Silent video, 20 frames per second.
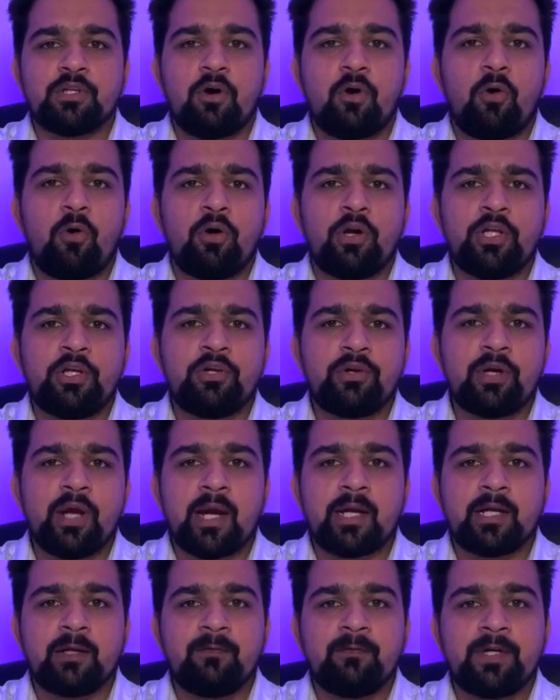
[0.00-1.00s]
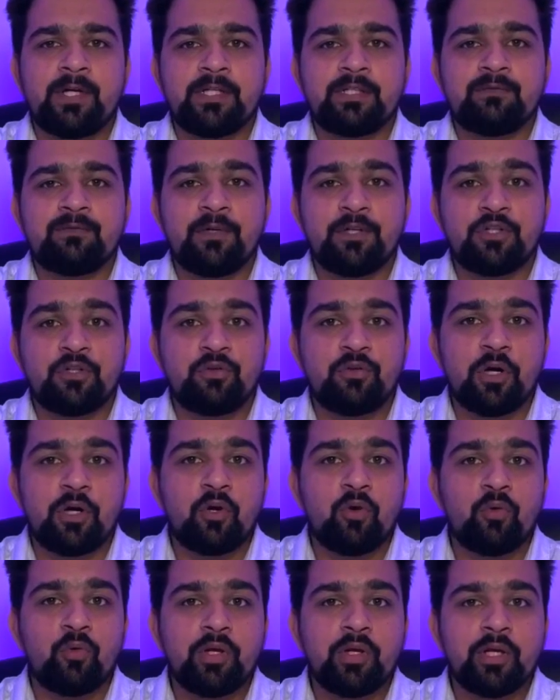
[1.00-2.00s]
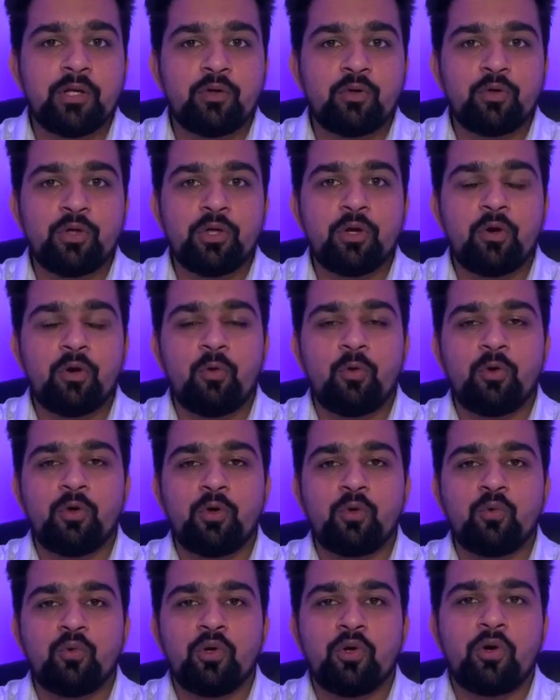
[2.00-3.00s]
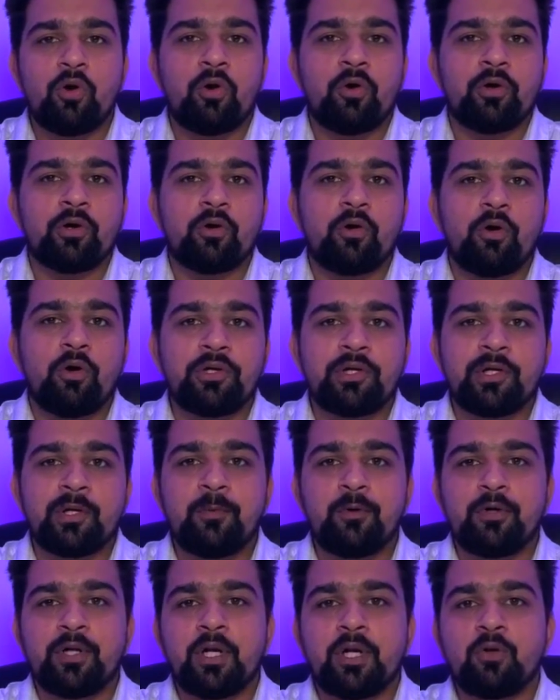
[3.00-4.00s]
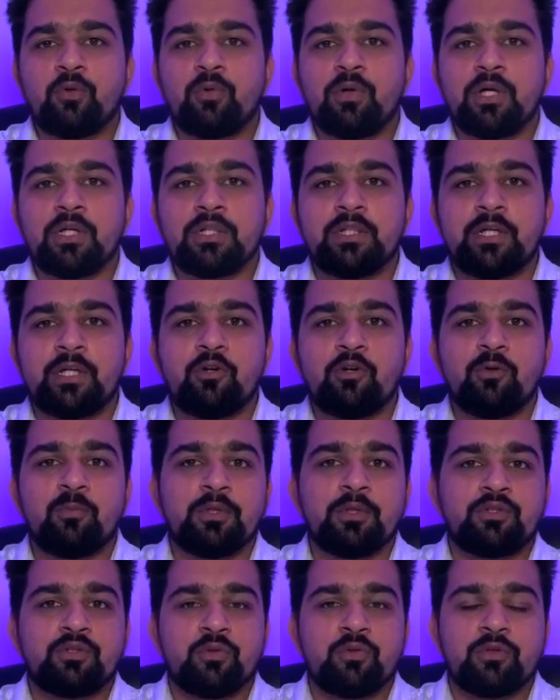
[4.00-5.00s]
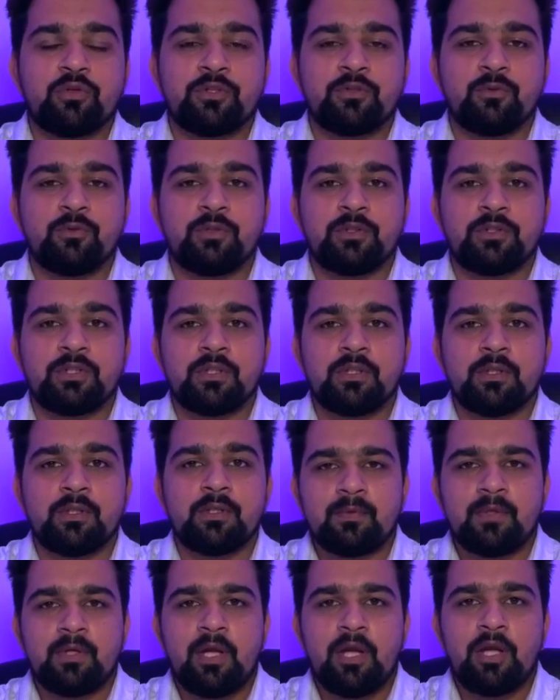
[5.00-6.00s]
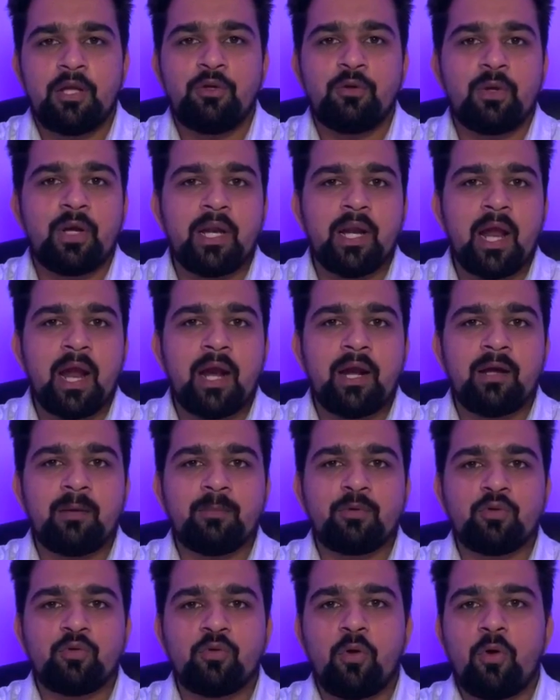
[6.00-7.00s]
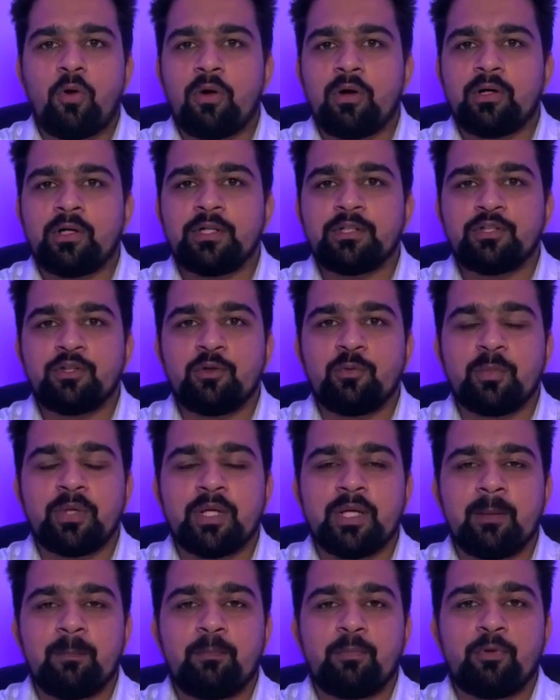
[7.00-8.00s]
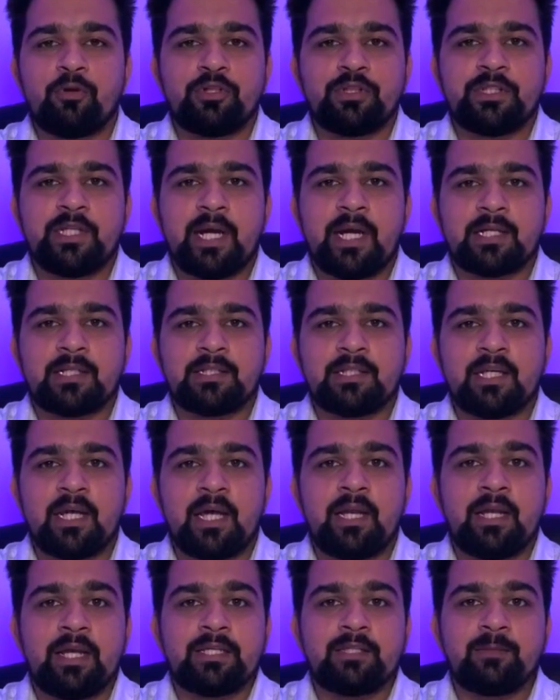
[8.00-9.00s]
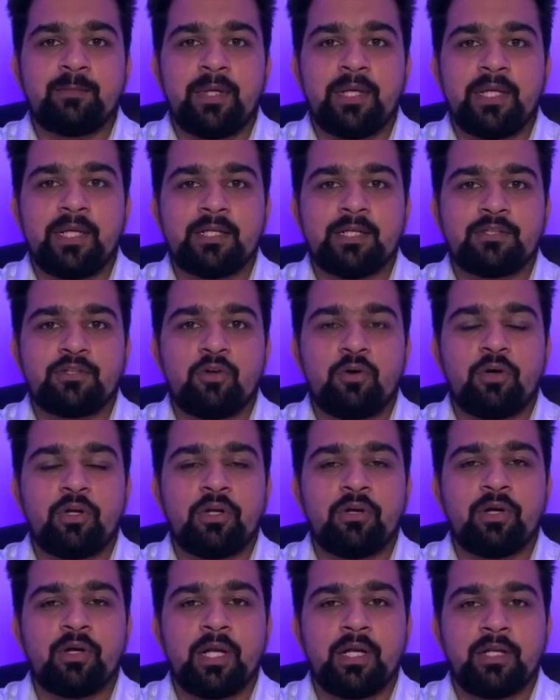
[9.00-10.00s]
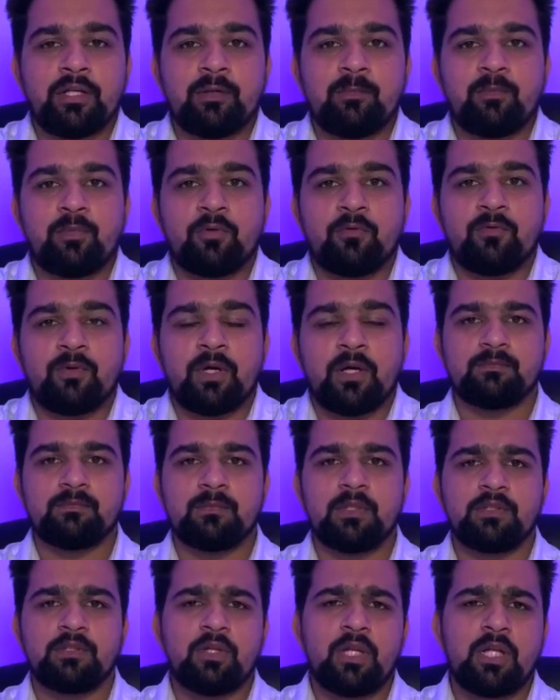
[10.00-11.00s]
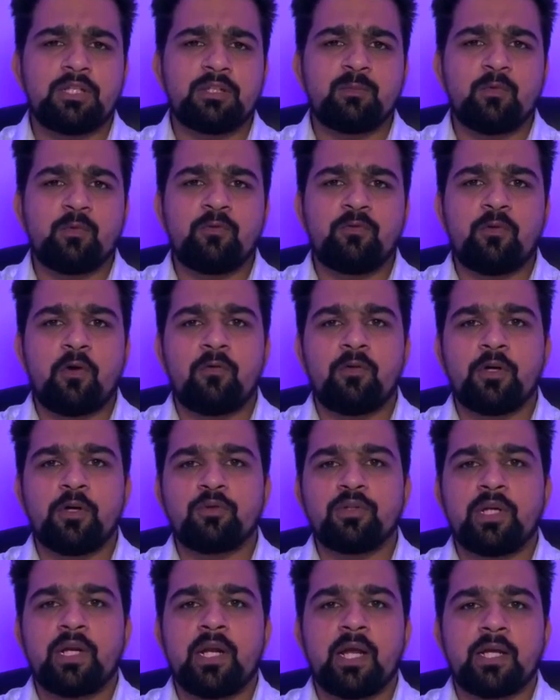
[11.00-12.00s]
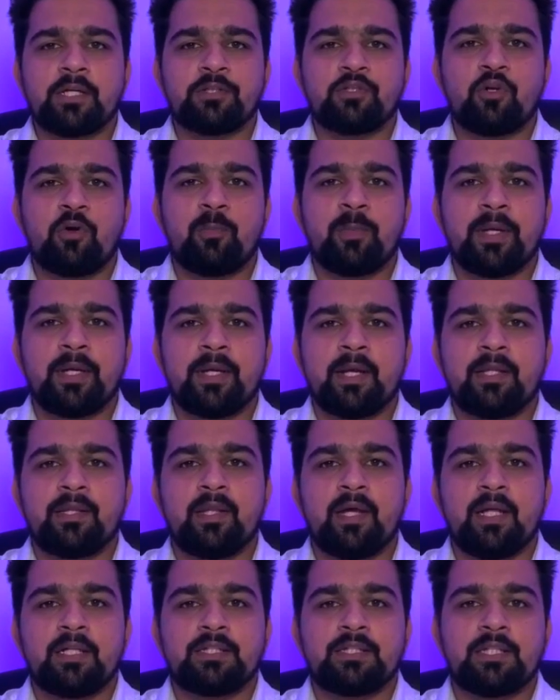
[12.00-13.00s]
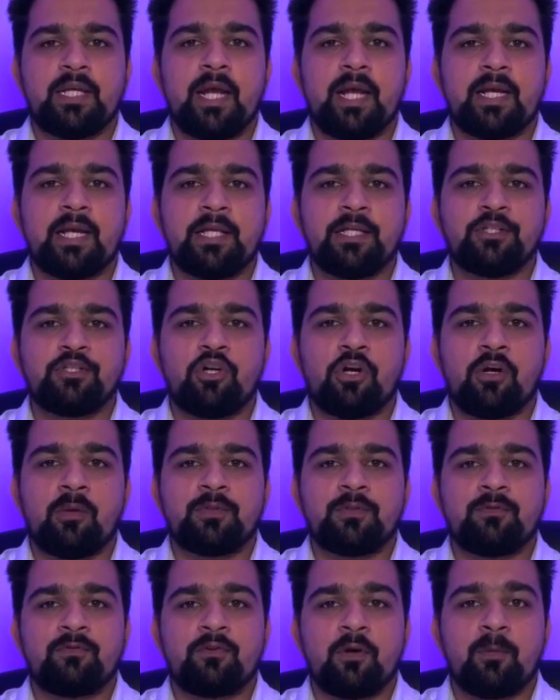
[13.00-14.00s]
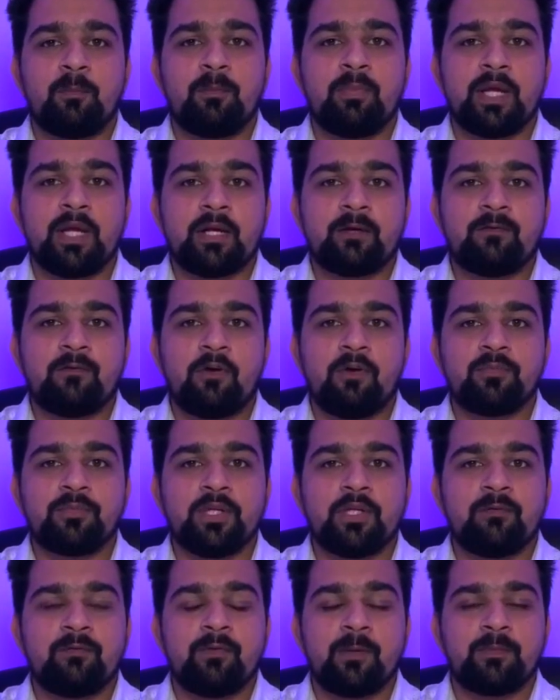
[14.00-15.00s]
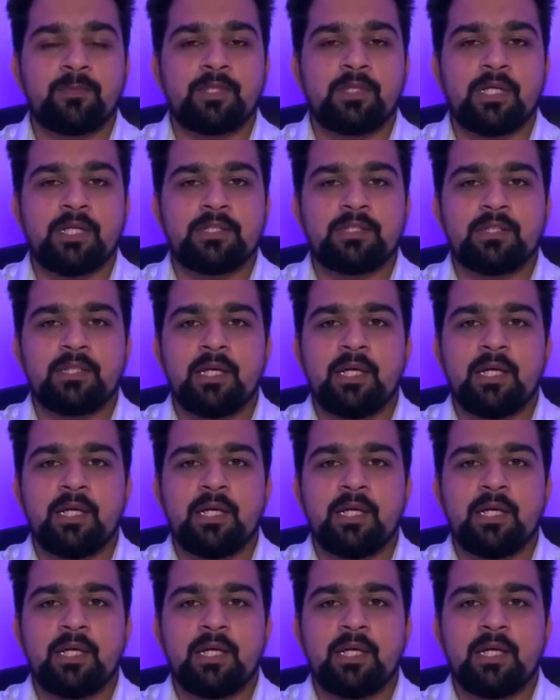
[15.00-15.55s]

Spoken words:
all your activities which you are doing into your own tool or contributing to other open source tools. You can add up to all resume, projects, and experience on your LinkedIn profile. So let's move forward to the next topic, and that's getting jobs from platforms and websites.